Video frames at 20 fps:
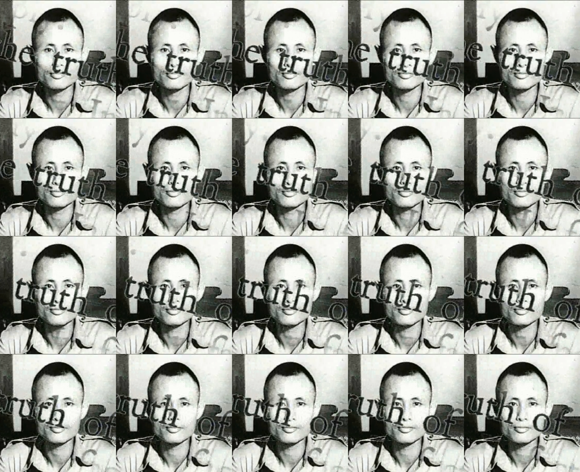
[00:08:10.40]

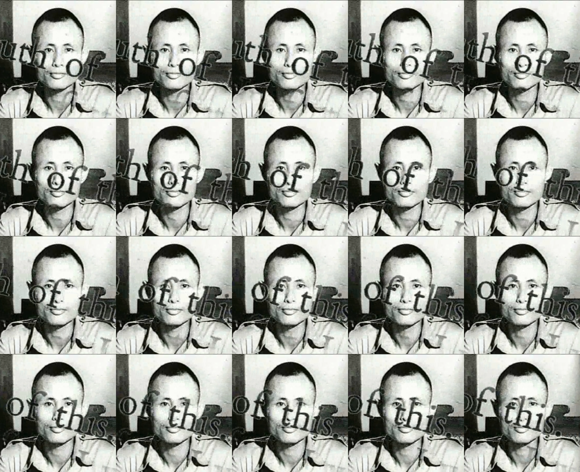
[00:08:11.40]

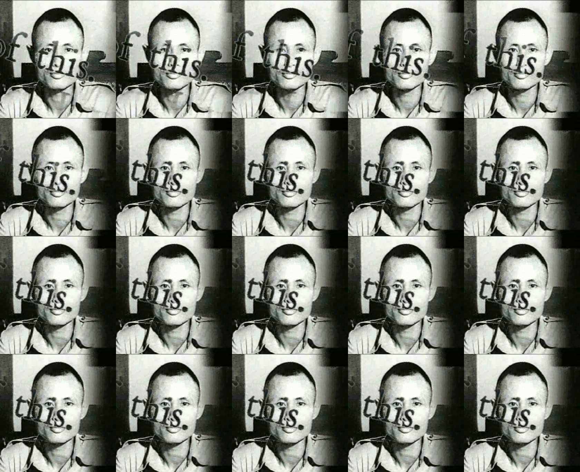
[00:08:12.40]
(no one is talking)